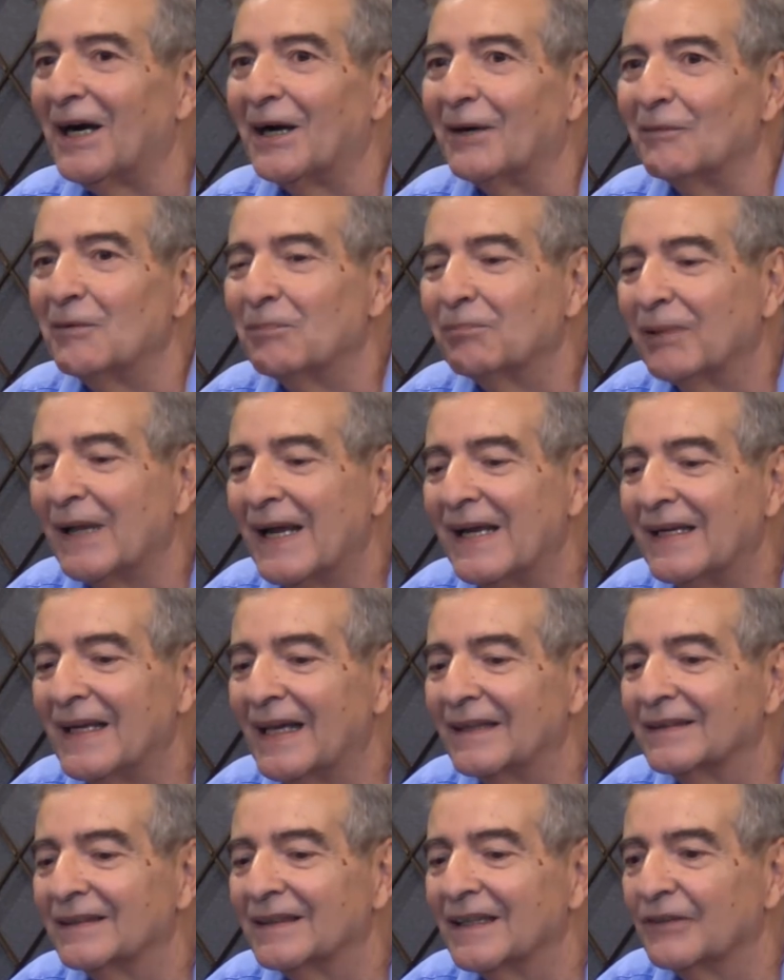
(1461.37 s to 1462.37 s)
We played
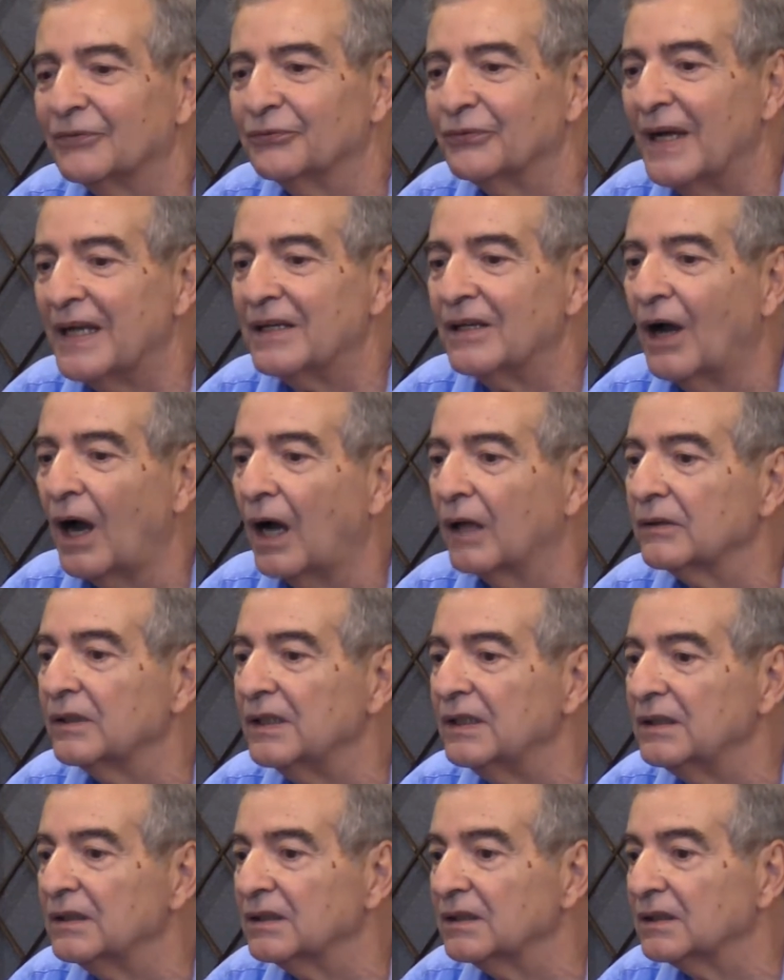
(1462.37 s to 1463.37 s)
at Frank
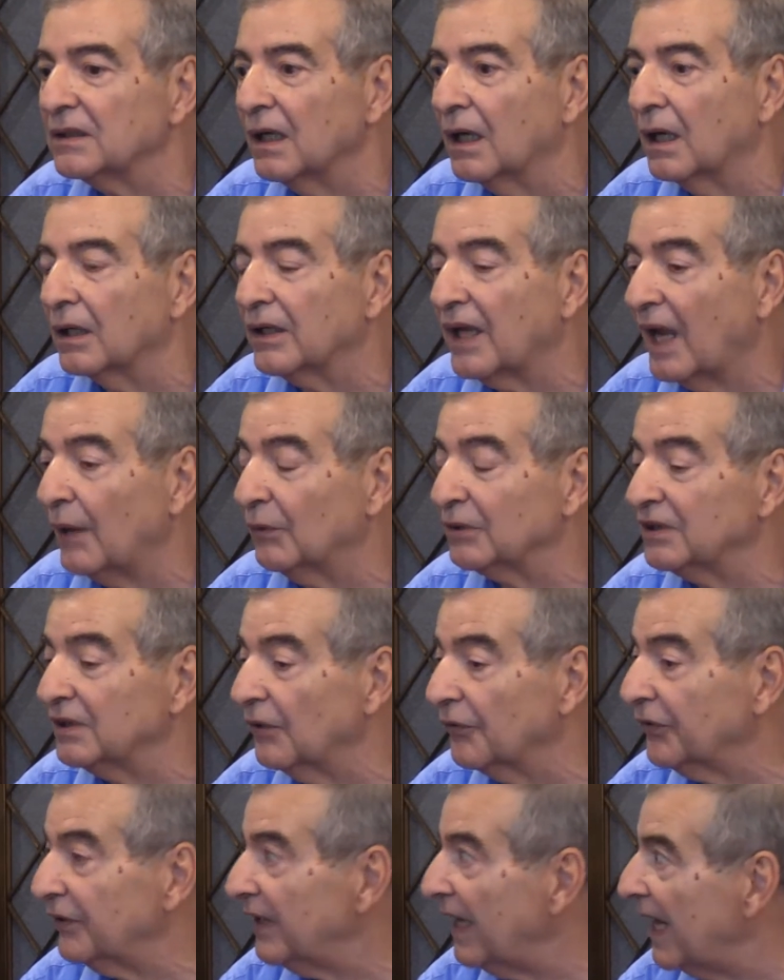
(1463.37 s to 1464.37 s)
Conley's
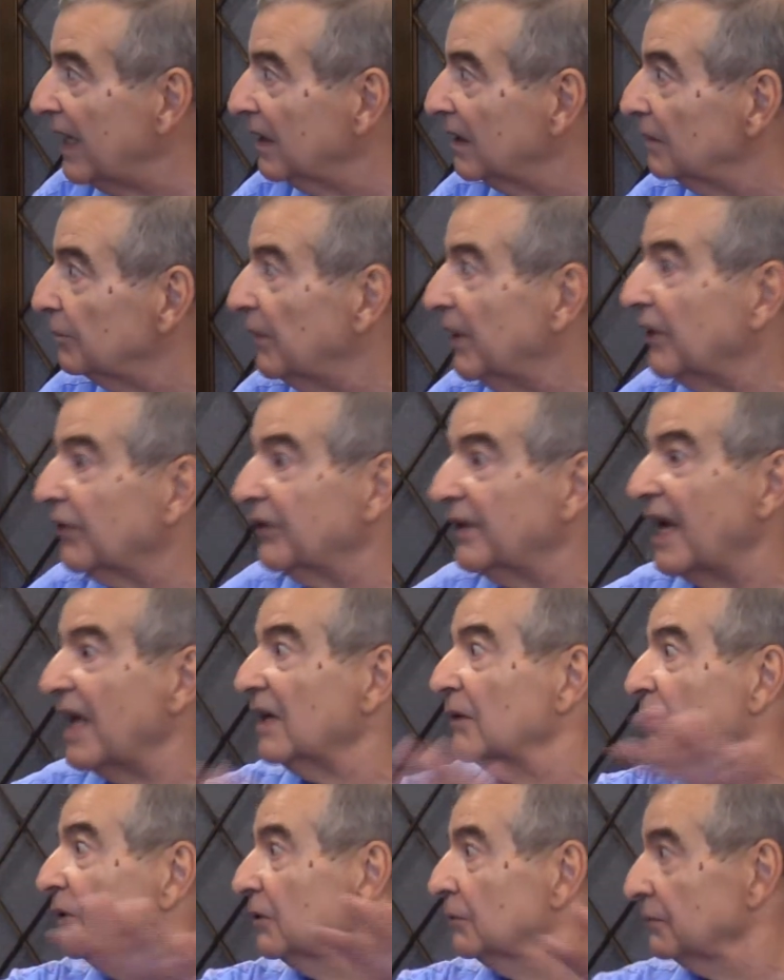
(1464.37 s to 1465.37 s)
Carousel Theater, a big
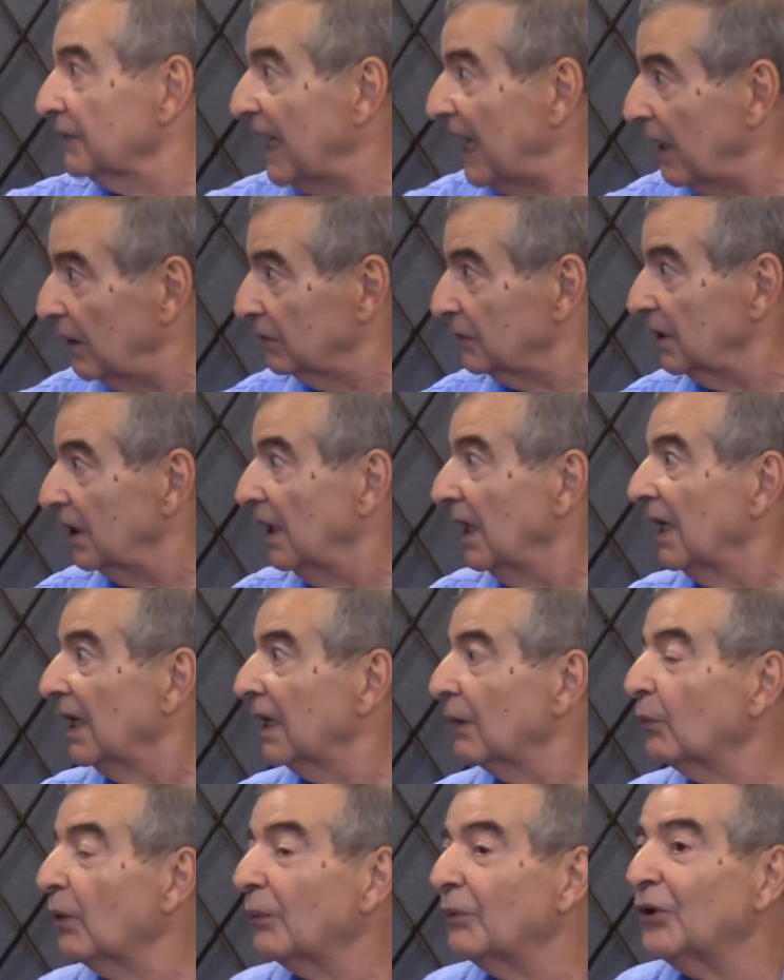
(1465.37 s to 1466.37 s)
theater in the Round,
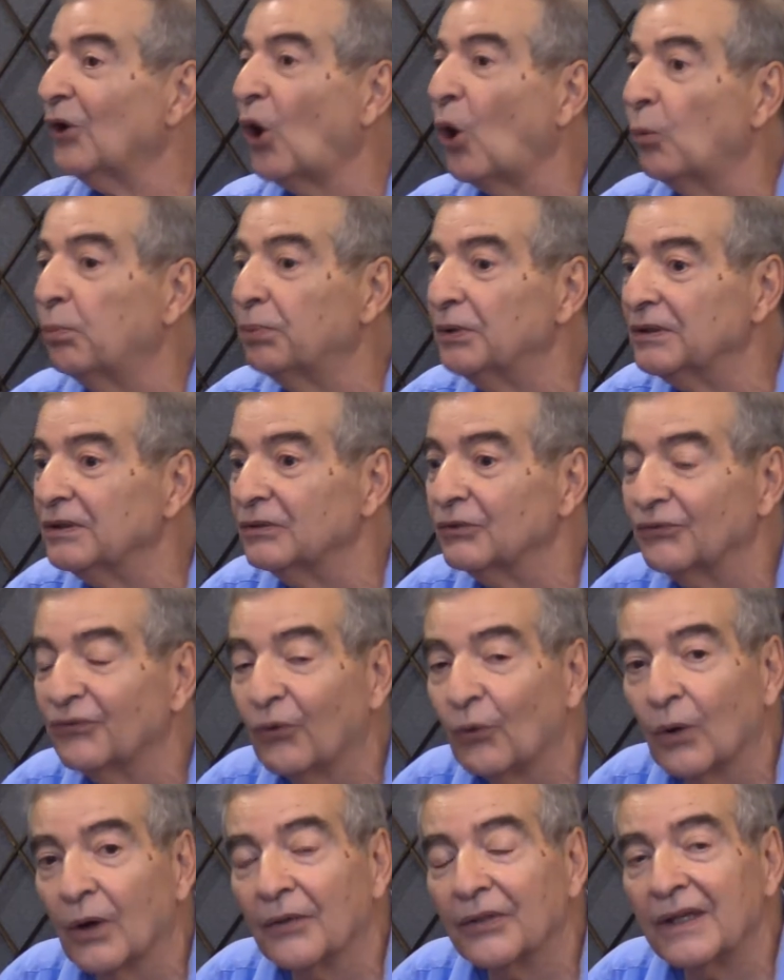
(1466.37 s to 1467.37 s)
where we opened
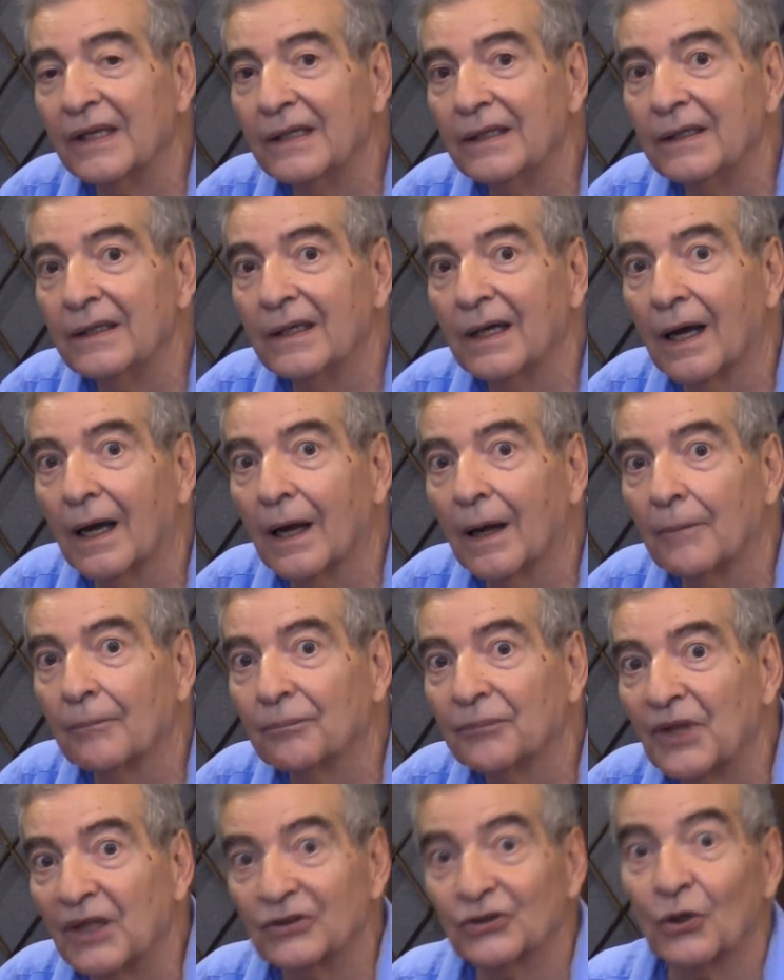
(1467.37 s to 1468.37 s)
for the
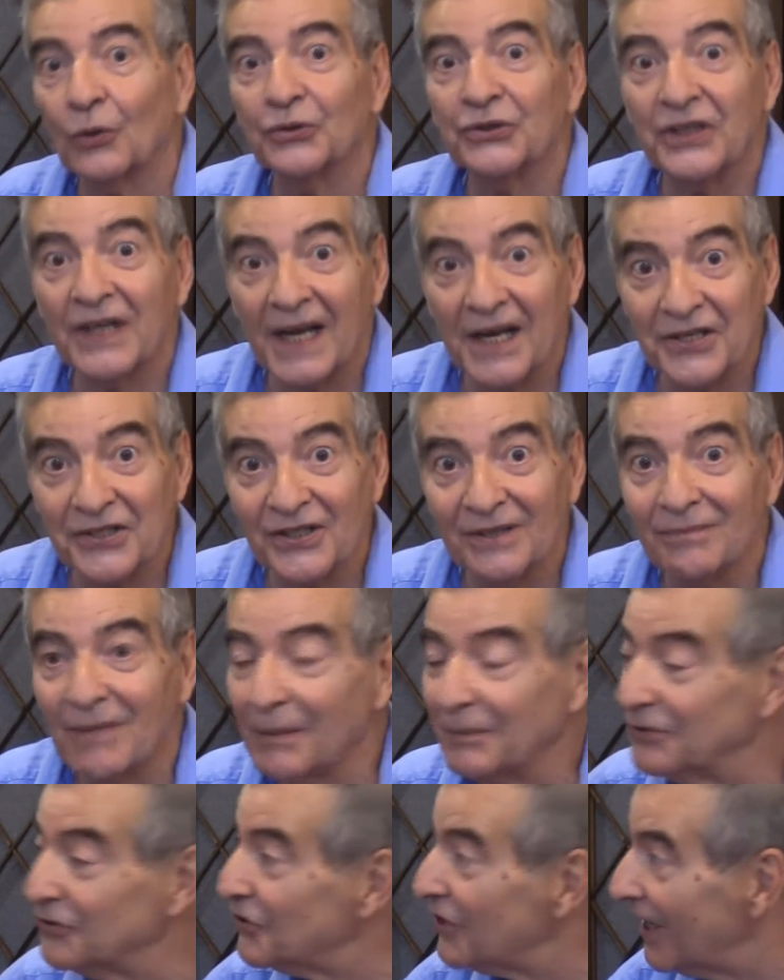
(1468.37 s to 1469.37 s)
association.
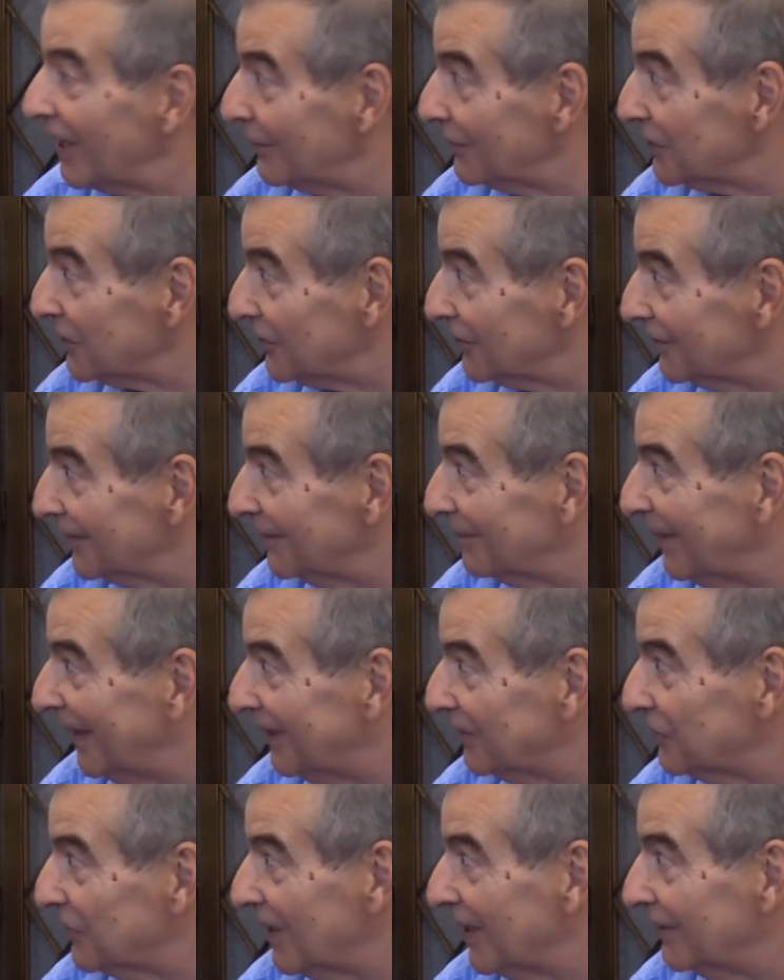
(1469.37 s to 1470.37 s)
Remember Cherish, the
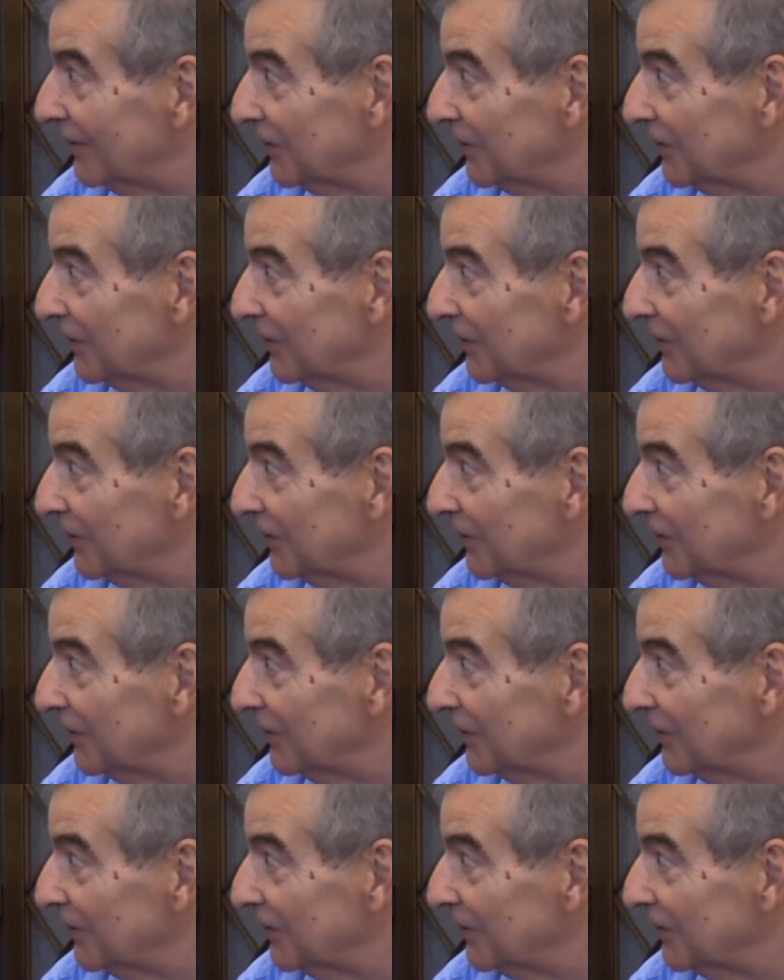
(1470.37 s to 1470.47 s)
band Cherish?